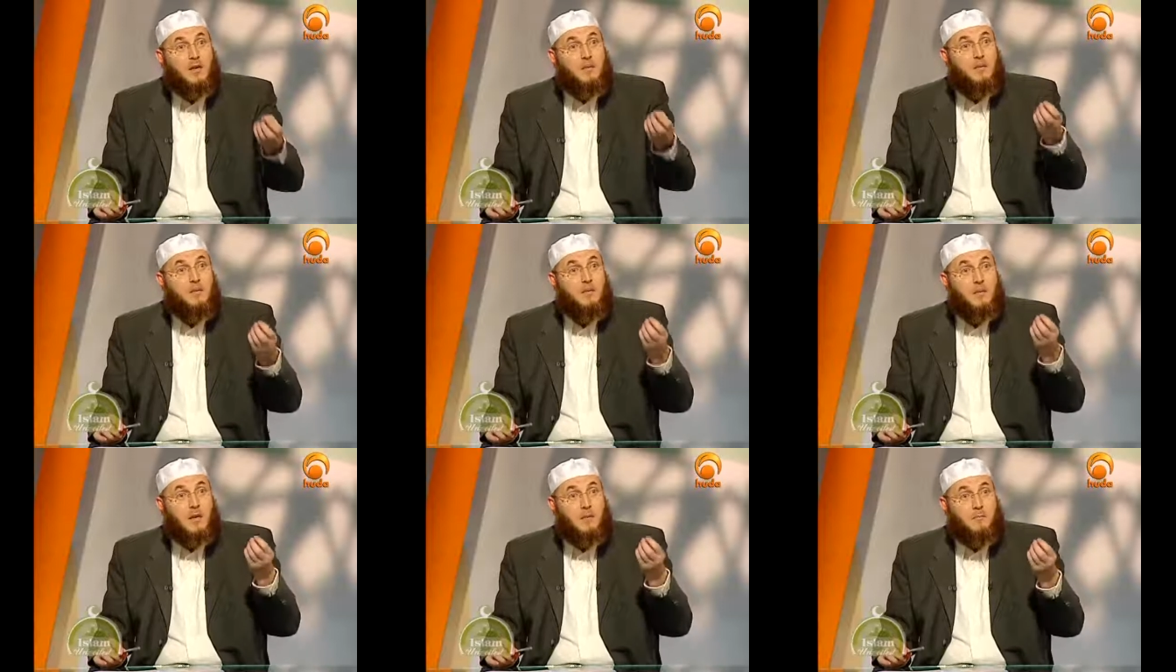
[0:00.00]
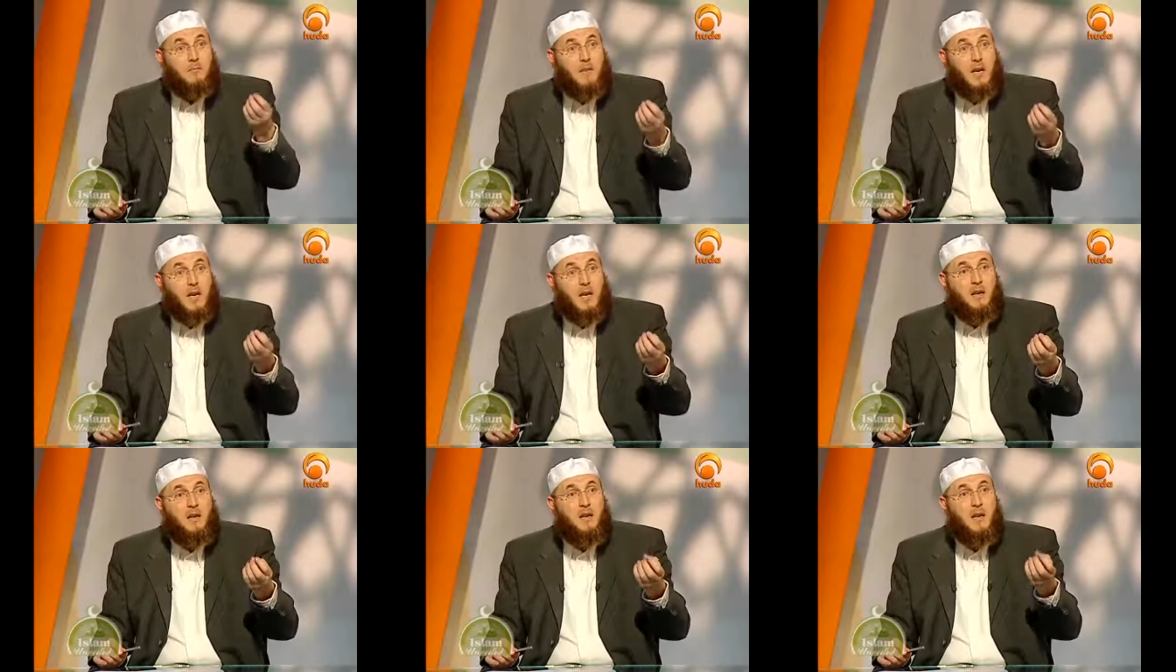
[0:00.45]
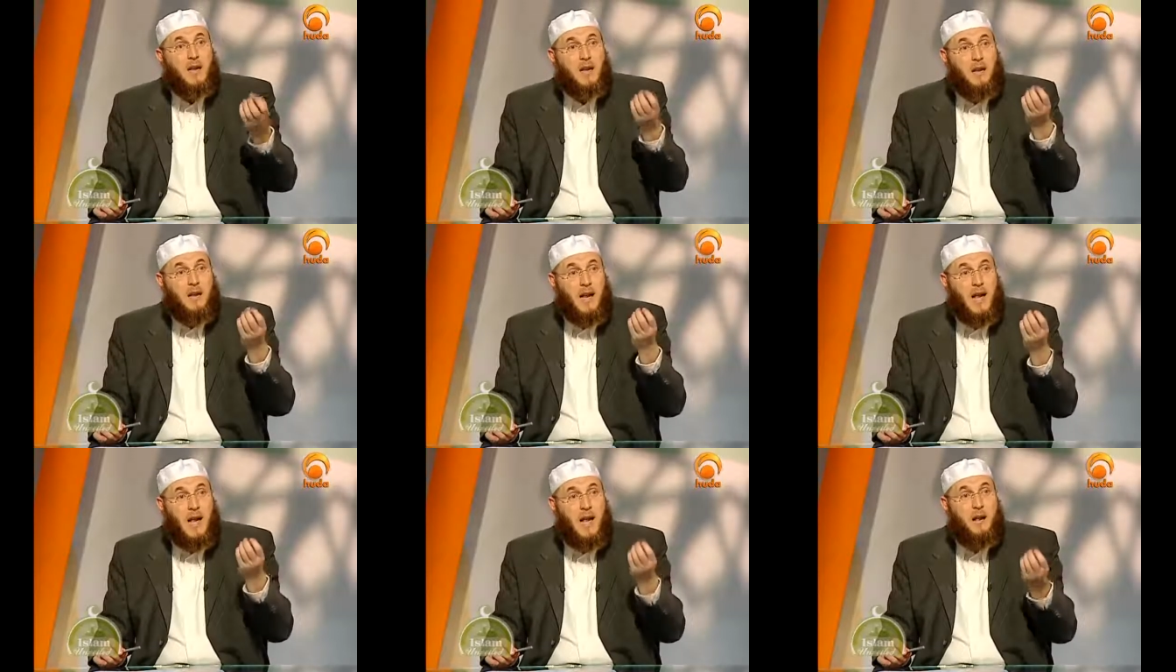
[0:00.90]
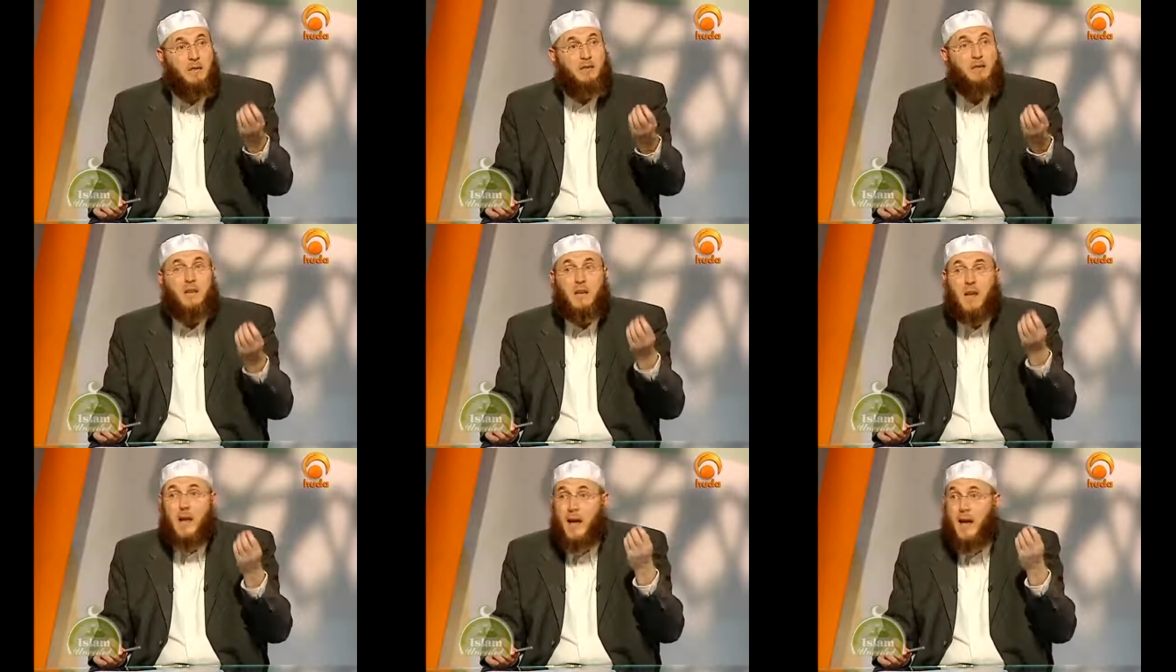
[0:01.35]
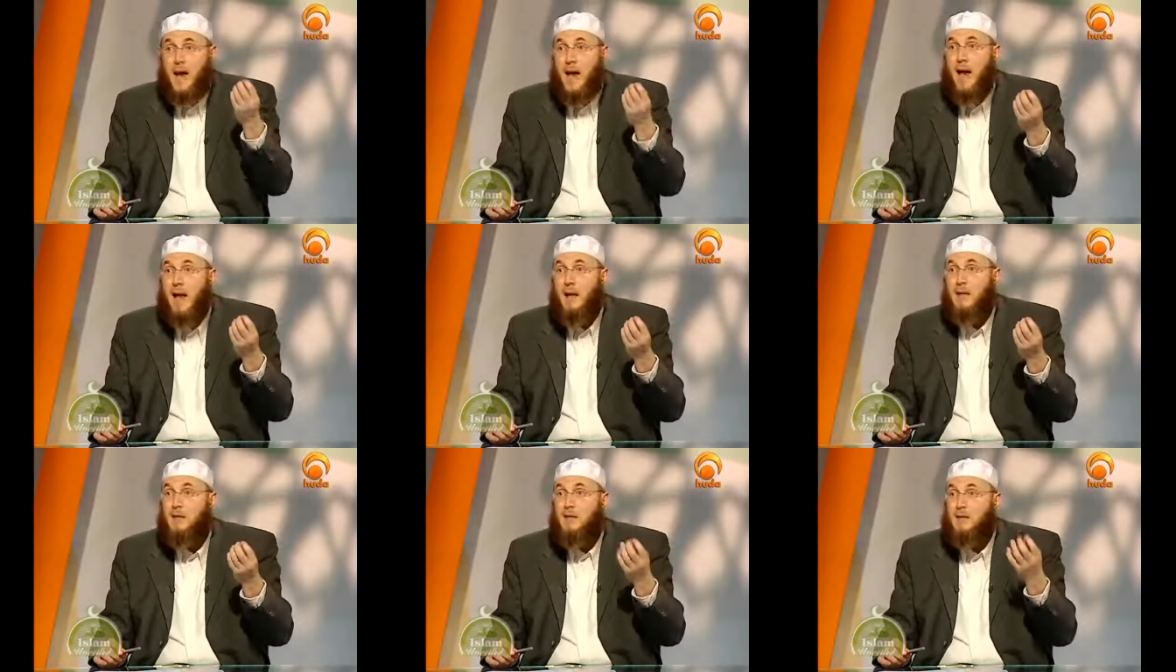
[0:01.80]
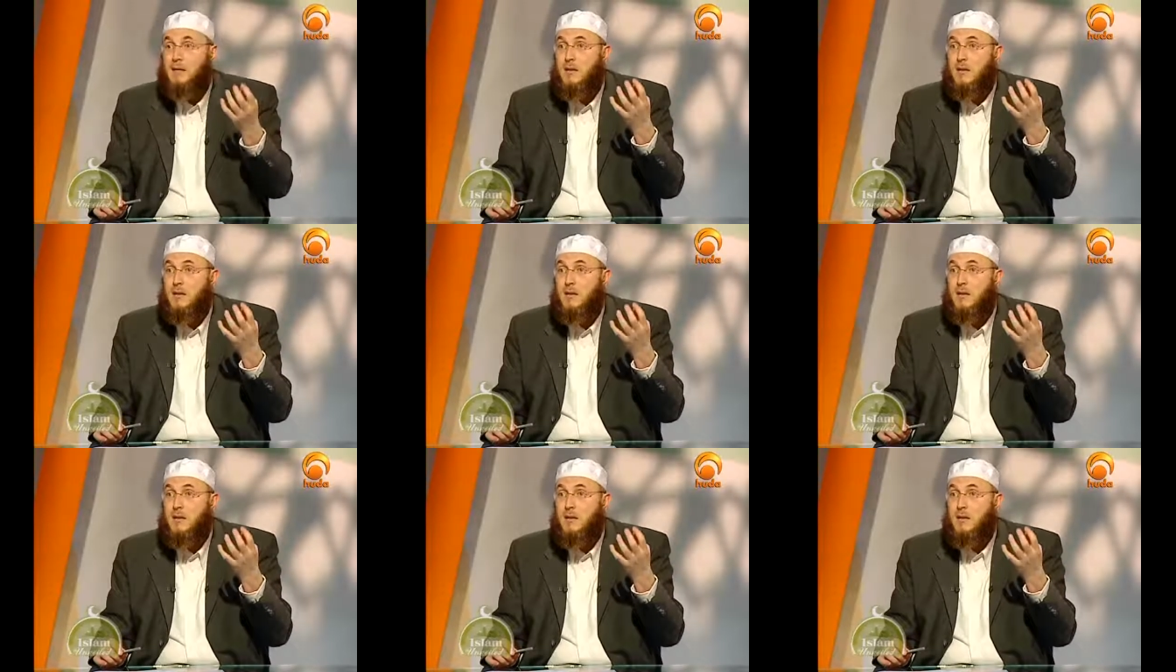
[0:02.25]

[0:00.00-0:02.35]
So that means now they had